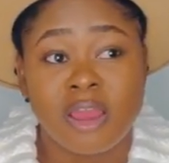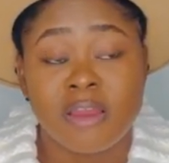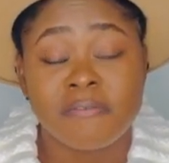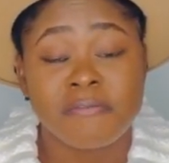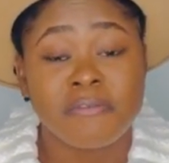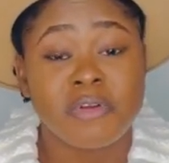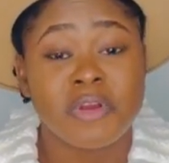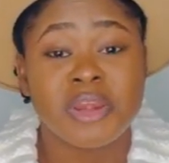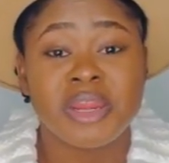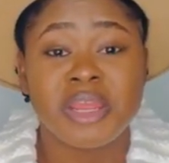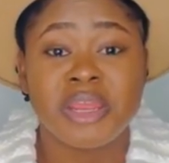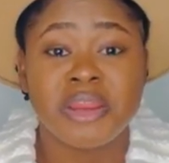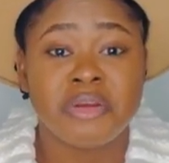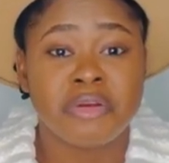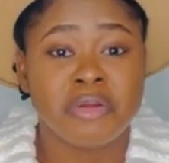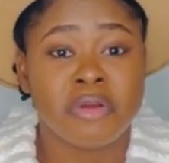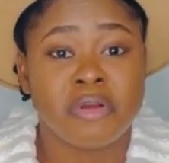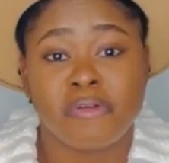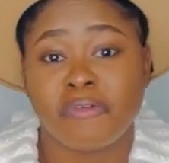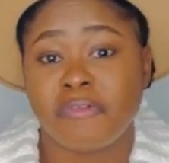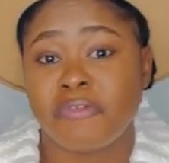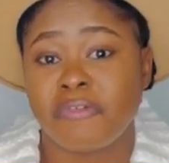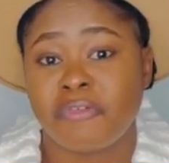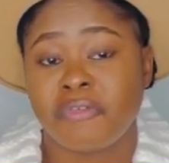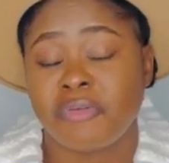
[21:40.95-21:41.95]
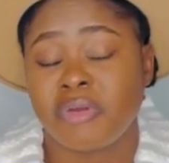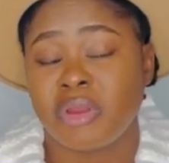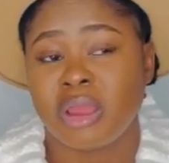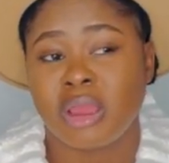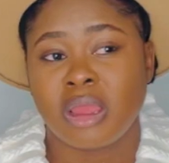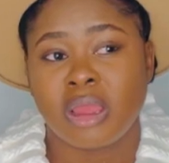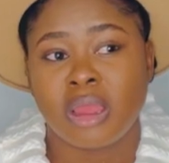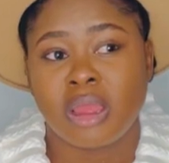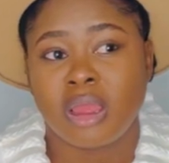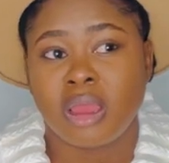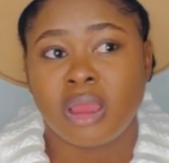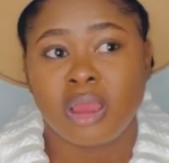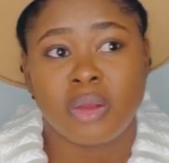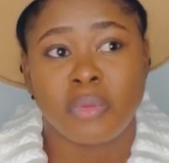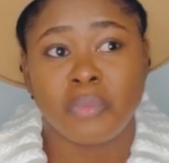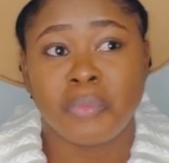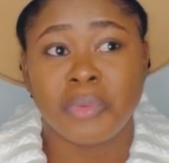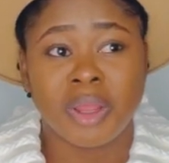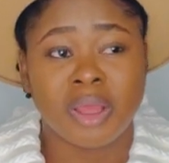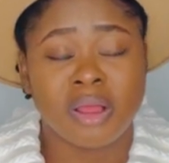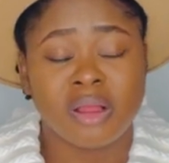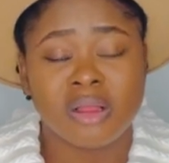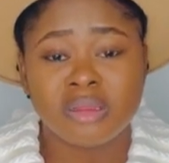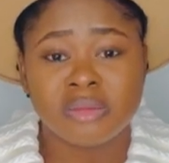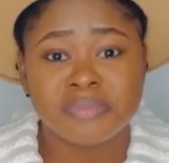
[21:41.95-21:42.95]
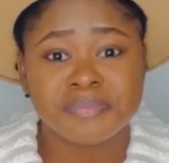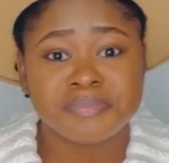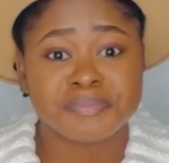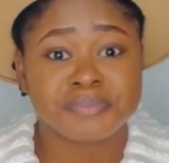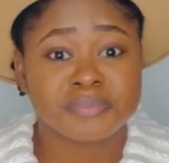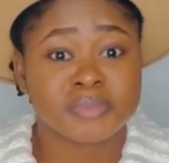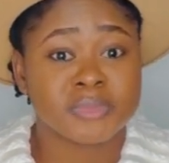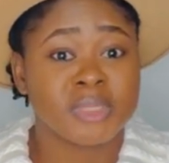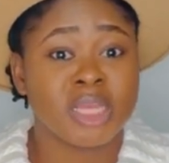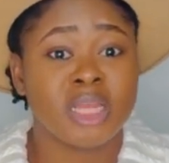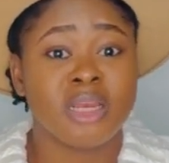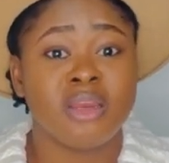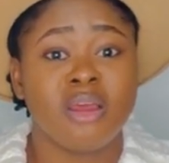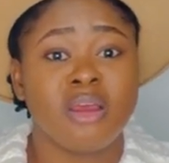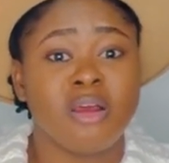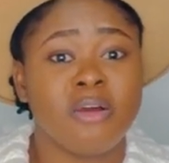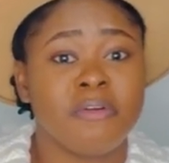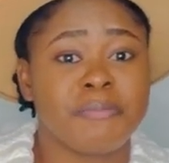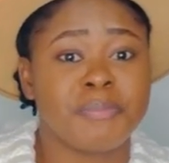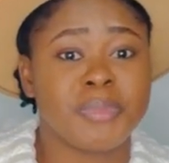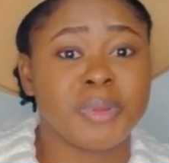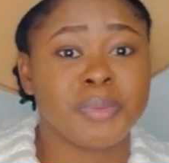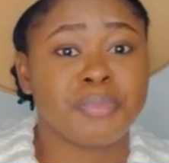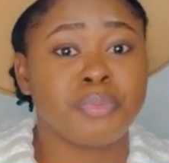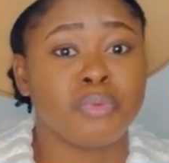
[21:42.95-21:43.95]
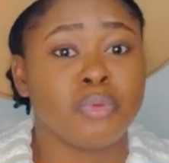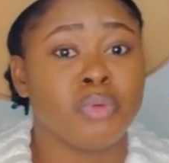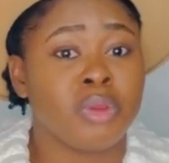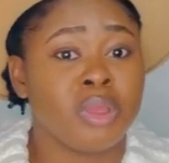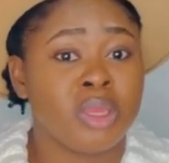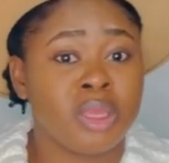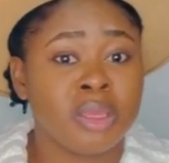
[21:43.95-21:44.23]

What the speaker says: Funny enough, well, a lot of people,